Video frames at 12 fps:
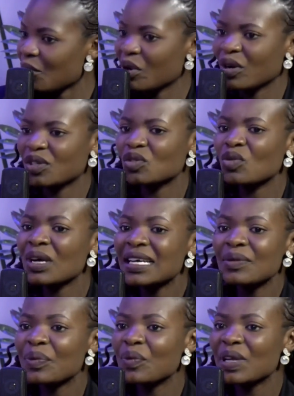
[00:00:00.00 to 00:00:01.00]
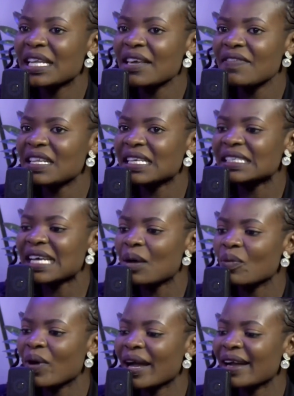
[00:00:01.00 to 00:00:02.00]
Because we live in a
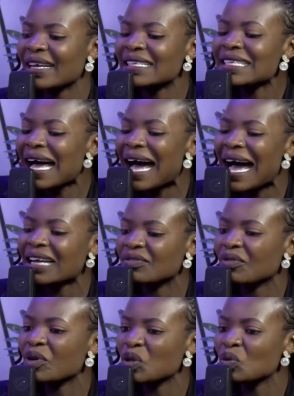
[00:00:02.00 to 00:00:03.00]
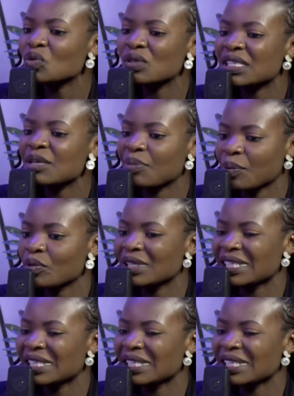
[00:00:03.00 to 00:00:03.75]
time where it's hard for you to see people